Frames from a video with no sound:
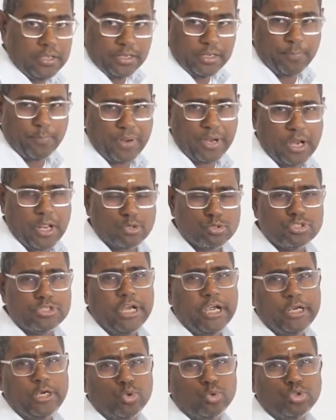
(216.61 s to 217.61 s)
They
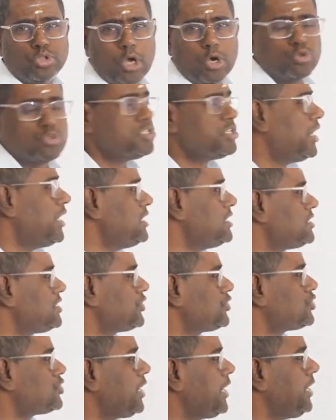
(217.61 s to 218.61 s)
pronounced in
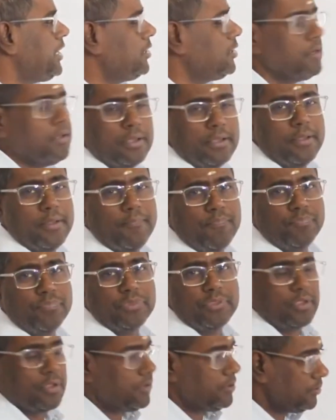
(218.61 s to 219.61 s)

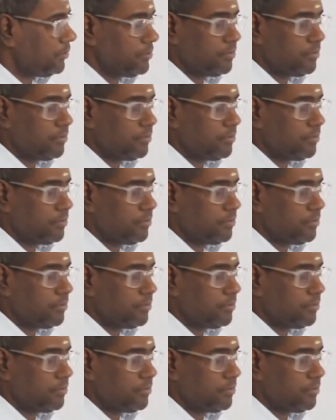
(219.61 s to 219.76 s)
2016,